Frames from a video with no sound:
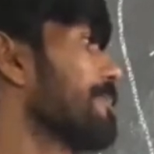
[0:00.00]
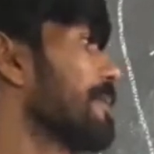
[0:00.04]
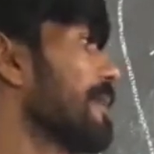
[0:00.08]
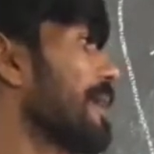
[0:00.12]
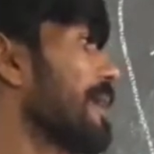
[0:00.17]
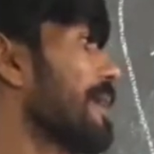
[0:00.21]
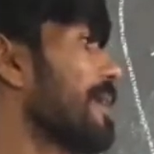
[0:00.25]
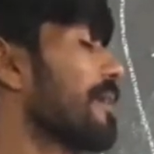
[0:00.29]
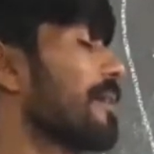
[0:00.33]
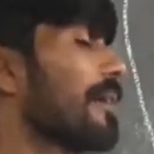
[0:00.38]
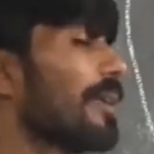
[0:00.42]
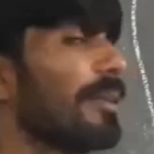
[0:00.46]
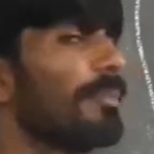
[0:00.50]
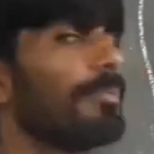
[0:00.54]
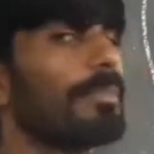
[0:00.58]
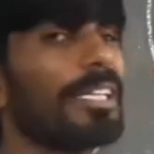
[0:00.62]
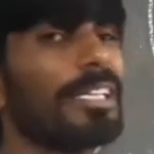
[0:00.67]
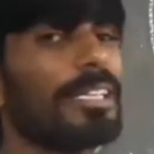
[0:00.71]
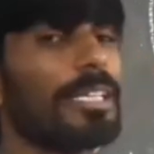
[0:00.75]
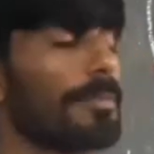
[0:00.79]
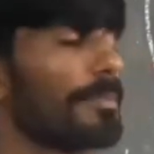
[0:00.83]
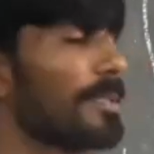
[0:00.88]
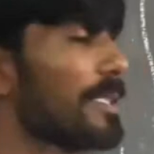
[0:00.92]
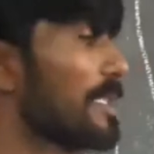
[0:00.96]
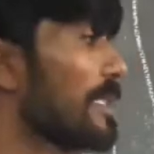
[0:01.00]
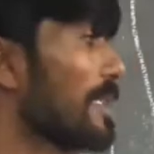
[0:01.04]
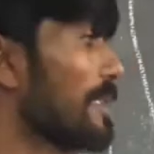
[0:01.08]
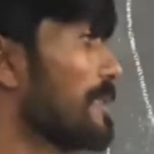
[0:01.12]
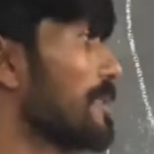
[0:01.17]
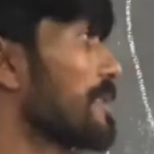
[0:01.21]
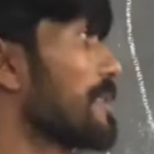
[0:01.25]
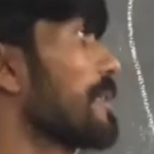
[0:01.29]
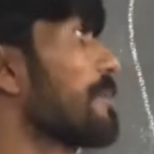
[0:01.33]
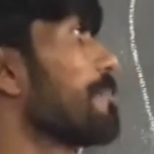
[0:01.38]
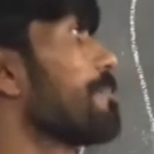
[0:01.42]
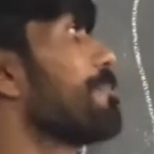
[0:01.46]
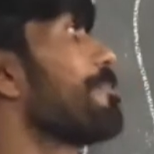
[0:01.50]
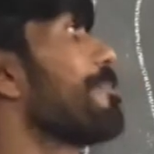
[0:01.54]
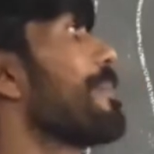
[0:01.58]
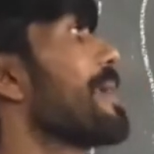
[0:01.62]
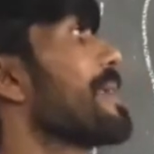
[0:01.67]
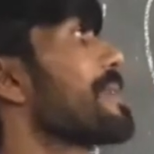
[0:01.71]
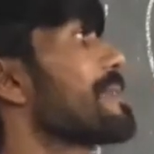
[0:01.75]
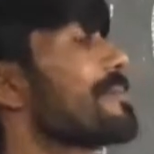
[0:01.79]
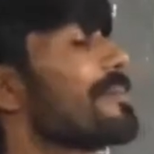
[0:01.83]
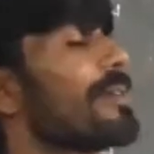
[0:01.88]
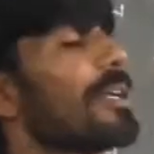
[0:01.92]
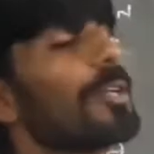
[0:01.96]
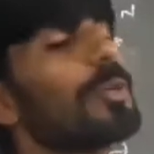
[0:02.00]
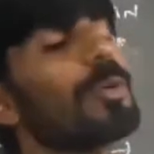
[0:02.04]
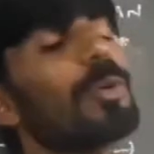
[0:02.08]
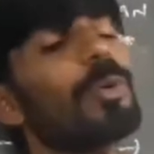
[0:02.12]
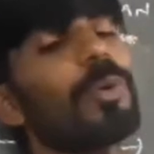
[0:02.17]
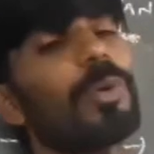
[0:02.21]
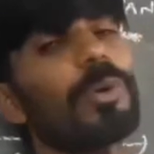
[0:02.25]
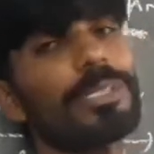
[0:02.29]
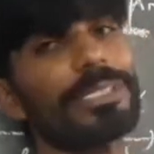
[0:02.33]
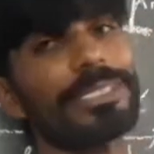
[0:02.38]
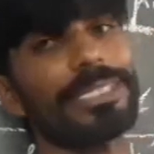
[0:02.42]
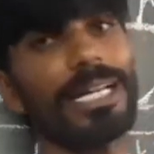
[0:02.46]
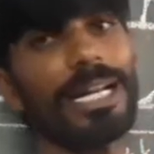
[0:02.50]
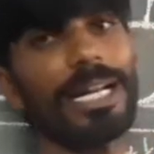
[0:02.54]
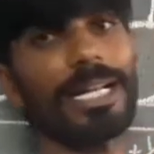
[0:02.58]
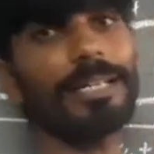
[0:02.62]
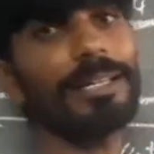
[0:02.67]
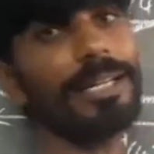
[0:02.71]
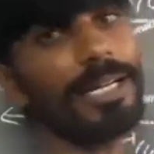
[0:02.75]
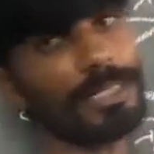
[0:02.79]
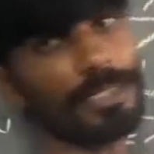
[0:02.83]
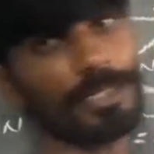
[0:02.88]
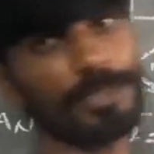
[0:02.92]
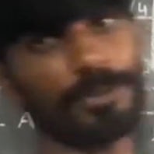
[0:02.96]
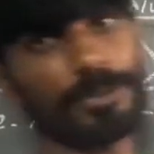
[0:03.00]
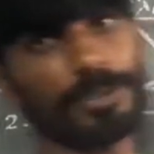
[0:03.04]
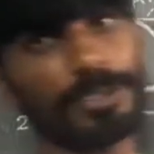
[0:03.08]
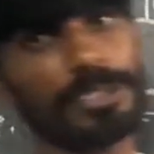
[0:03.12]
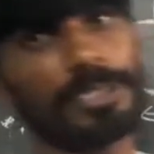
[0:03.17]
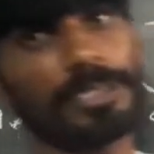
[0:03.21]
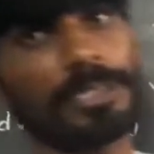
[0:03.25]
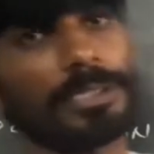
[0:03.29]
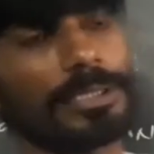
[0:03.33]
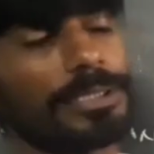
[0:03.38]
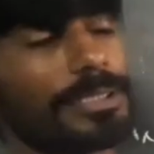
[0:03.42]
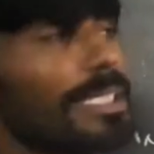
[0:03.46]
air column, length of the stature scene based on nodes and antinodes.